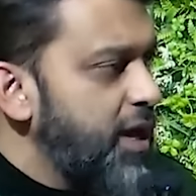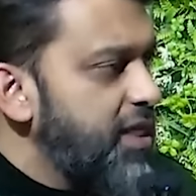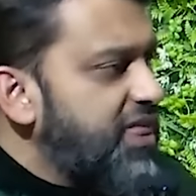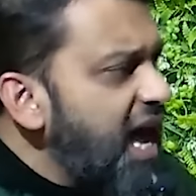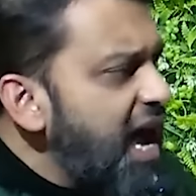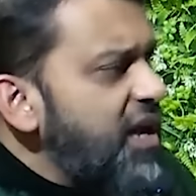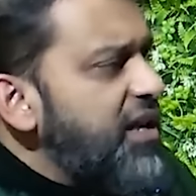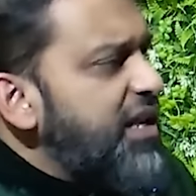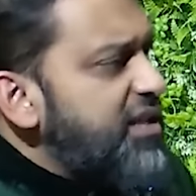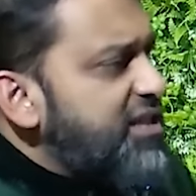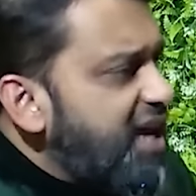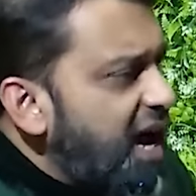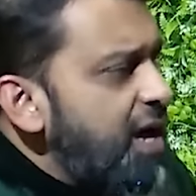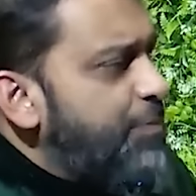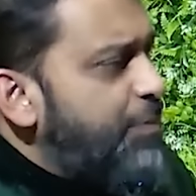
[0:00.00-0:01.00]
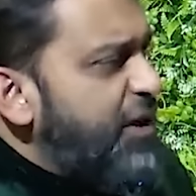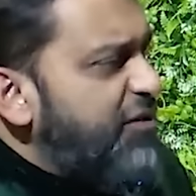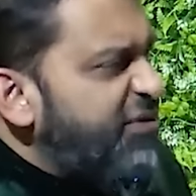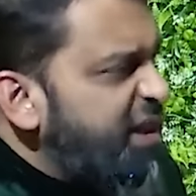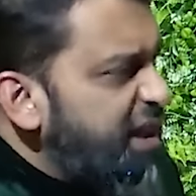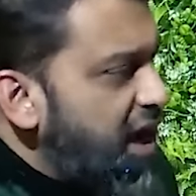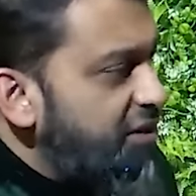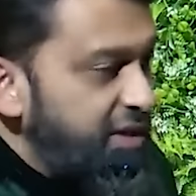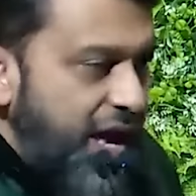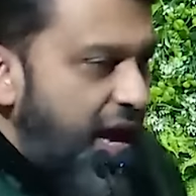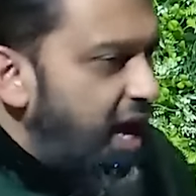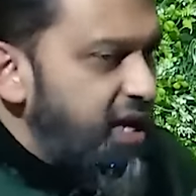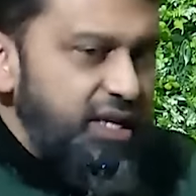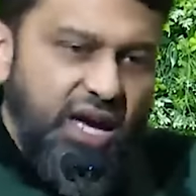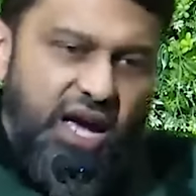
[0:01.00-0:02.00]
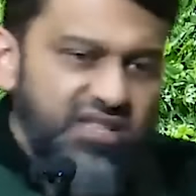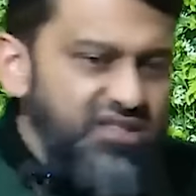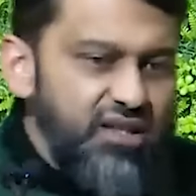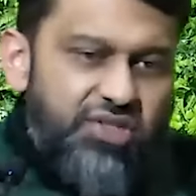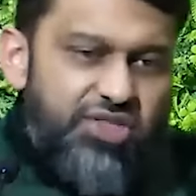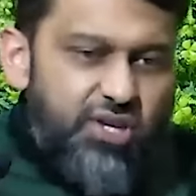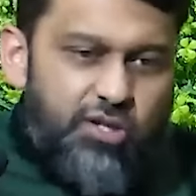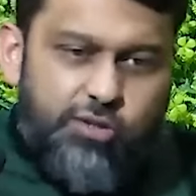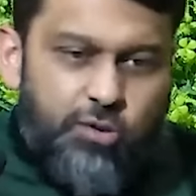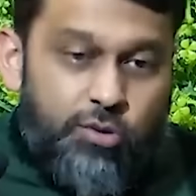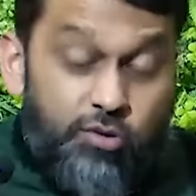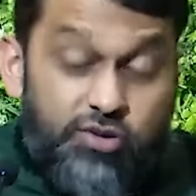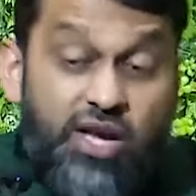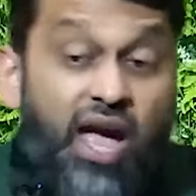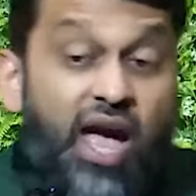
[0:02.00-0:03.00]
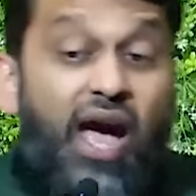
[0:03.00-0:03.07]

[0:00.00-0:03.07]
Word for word: That type of love. And he has nothing to lose.